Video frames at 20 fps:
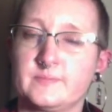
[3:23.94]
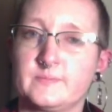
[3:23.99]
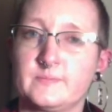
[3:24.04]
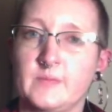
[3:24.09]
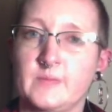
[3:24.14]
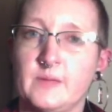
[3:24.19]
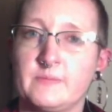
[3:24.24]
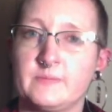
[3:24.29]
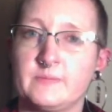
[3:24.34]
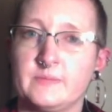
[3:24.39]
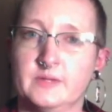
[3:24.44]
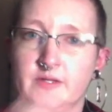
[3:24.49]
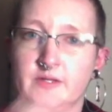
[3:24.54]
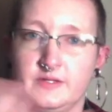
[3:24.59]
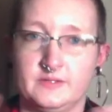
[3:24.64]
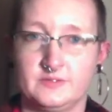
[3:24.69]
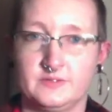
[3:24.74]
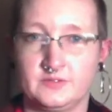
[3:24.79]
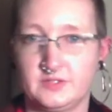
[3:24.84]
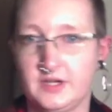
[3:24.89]
I'm
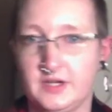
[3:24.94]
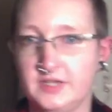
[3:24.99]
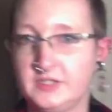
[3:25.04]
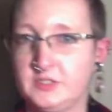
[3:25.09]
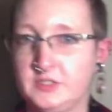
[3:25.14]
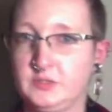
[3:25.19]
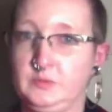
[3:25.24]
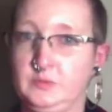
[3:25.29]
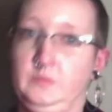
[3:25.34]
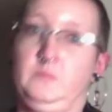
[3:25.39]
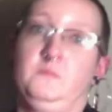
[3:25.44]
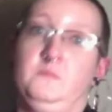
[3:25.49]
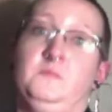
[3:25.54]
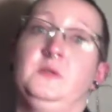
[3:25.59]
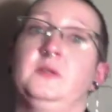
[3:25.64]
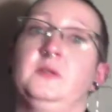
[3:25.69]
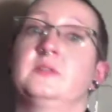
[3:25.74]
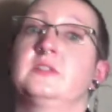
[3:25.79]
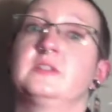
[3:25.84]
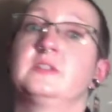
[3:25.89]
trying to be
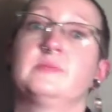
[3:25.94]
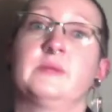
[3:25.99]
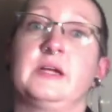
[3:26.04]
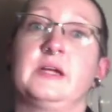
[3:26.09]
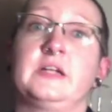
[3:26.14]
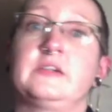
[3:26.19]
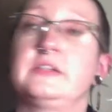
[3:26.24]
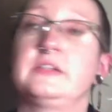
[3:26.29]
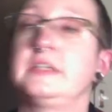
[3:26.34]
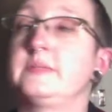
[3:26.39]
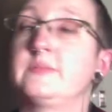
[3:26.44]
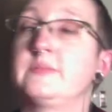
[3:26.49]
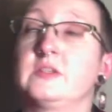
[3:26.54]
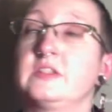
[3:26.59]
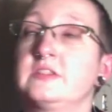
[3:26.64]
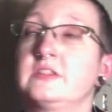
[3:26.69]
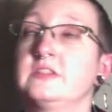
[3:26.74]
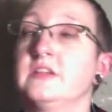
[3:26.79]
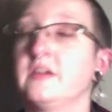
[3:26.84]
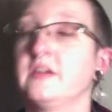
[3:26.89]
inspiring, but
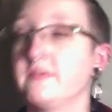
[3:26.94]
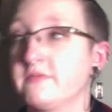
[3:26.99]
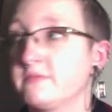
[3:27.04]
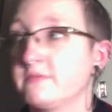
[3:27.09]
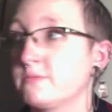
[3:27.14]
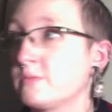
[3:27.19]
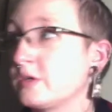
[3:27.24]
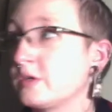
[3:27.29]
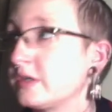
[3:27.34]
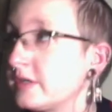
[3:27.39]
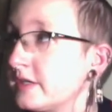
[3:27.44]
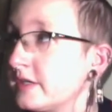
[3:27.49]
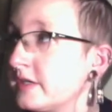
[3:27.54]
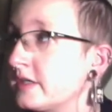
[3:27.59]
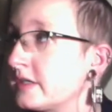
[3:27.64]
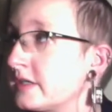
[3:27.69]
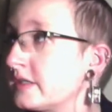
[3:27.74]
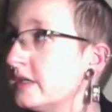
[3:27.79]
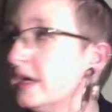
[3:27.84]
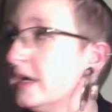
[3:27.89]
it's not
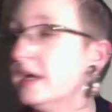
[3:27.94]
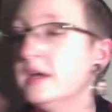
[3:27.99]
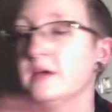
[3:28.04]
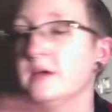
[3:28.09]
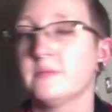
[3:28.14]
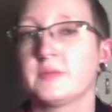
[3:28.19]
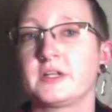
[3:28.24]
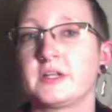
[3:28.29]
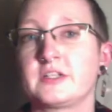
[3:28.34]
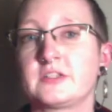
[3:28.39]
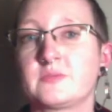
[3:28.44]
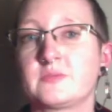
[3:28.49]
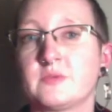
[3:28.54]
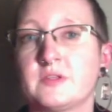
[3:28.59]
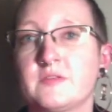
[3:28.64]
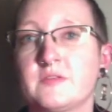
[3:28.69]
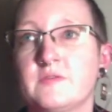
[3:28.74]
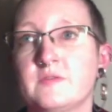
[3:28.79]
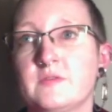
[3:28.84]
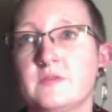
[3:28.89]
working. But I just
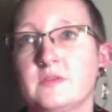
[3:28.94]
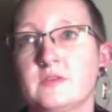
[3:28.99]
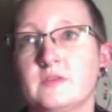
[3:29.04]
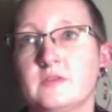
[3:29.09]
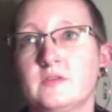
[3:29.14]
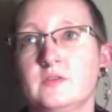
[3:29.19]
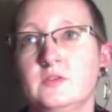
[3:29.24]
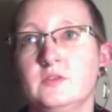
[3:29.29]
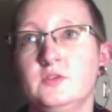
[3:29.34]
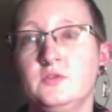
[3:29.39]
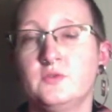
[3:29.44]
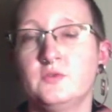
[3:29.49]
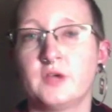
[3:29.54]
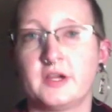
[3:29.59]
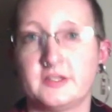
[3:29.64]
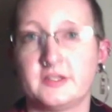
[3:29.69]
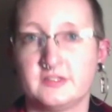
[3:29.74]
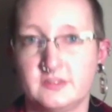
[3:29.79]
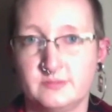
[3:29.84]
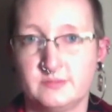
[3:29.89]
want you
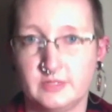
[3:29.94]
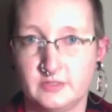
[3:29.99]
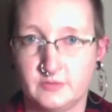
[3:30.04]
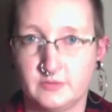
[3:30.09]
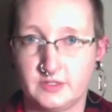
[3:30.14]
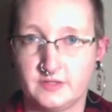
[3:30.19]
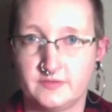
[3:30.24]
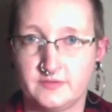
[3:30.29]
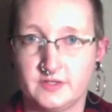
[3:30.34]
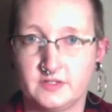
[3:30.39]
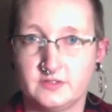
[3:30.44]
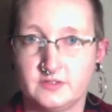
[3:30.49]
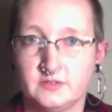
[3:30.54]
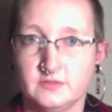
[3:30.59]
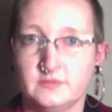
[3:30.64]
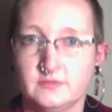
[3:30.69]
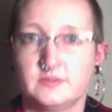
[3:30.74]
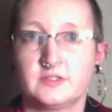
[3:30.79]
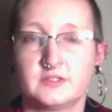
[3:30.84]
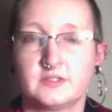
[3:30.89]
guys to be aware of that
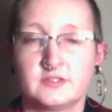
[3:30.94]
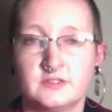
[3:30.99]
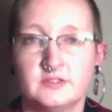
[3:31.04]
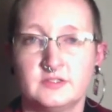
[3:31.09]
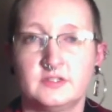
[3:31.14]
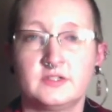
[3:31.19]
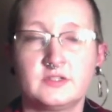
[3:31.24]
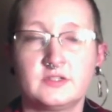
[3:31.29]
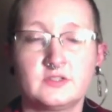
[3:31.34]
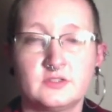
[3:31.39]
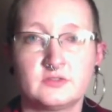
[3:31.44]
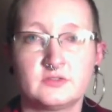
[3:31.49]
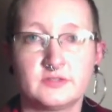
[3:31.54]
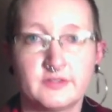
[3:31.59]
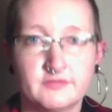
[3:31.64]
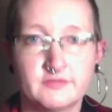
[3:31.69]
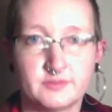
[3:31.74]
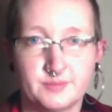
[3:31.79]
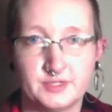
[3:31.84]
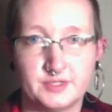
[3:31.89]
too. This is the youngest you'll
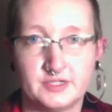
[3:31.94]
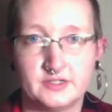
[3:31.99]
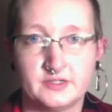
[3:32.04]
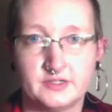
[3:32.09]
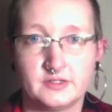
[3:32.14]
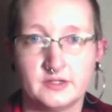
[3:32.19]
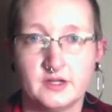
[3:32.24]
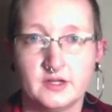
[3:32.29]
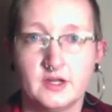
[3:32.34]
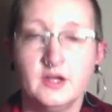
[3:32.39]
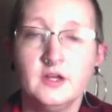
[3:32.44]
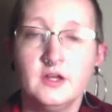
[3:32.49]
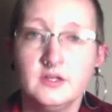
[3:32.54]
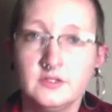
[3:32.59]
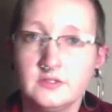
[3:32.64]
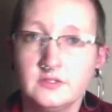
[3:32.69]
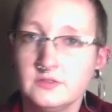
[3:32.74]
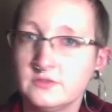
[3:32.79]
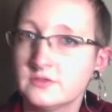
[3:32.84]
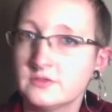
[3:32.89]
ever be.
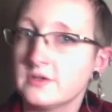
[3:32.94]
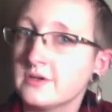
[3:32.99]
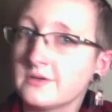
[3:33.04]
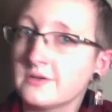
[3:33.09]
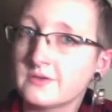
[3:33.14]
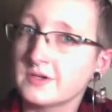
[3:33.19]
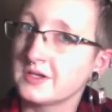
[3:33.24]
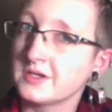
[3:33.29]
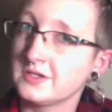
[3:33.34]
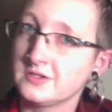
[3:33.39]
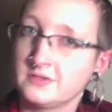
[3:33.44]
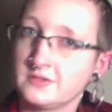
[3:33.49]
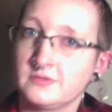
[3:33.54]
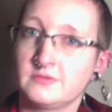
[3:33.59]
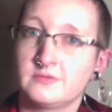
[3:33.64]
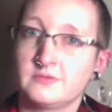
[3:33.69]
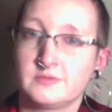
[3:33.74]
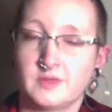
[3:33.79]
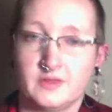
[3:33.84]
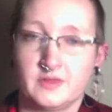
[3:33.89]
You go and
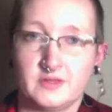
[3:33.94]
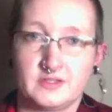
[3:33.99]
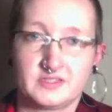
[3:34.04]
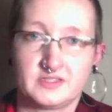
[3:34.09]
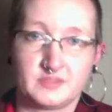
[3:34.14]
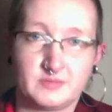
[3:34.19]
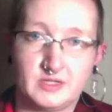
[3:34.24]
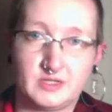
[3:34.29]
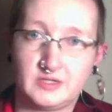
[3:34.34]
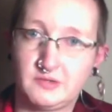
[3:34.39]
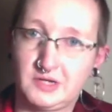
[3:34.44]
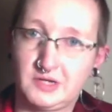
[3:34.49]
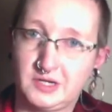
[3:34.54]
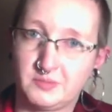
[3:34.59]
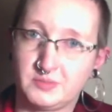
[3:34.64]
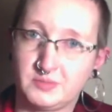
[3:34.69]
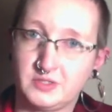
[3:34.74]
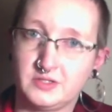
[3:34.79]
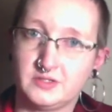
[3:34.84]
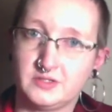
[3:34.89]
do the things that make you
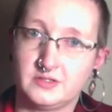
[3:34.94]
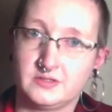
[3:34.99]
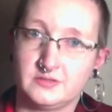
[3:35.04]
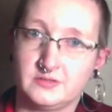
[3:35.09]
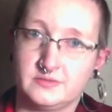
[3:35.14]
happy.